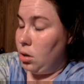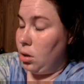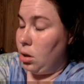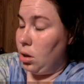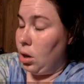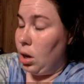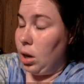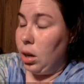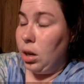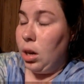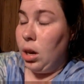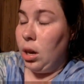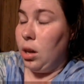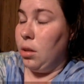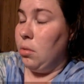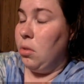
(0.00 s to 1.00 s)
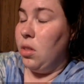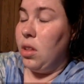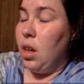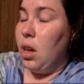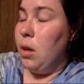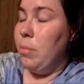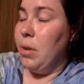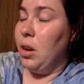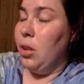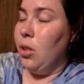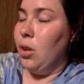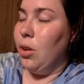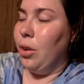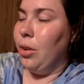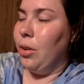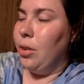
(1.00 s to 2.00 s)
I can't stay up any
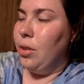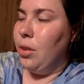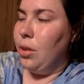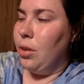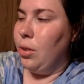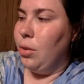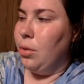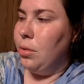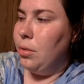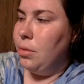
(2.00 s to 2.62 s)
longer, so